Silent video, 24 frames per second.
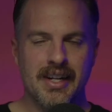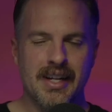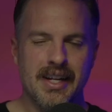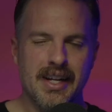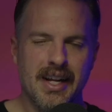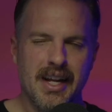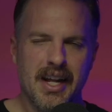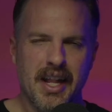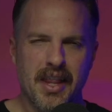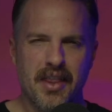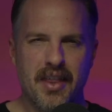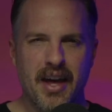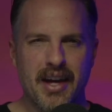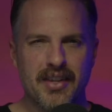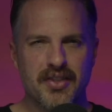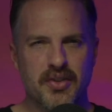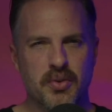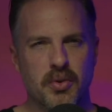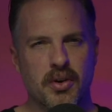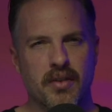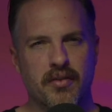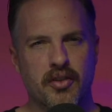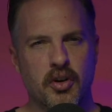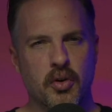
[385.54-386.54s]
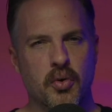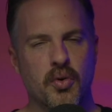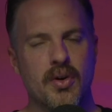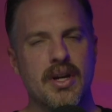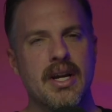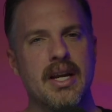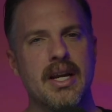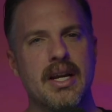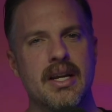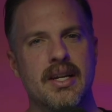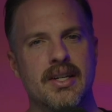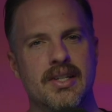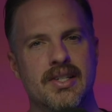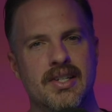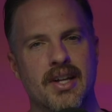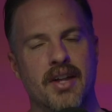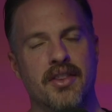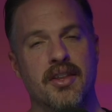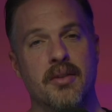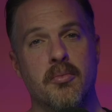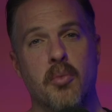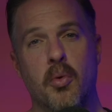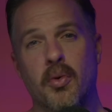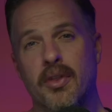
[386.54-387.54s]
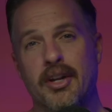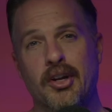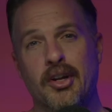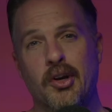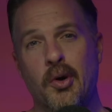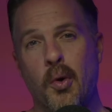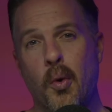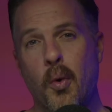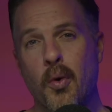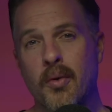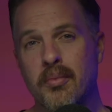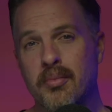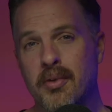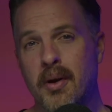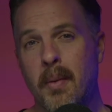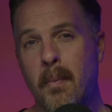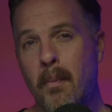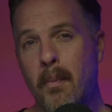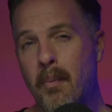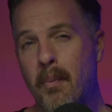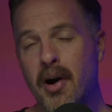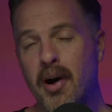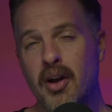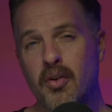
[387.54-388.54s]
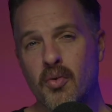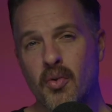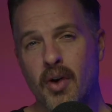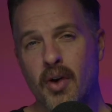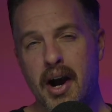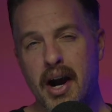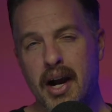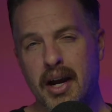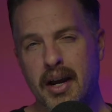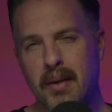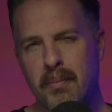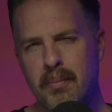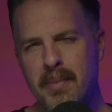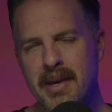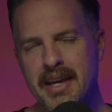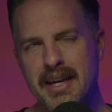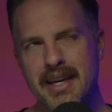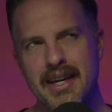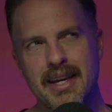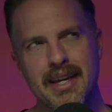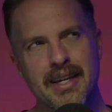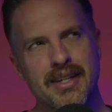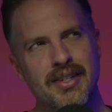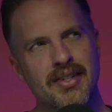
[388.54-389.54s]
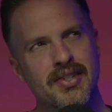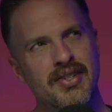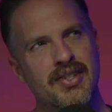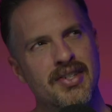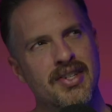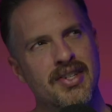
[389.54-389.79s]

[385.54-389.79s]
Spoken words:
That sort of Creed is nothing more than corporate butt rock begins to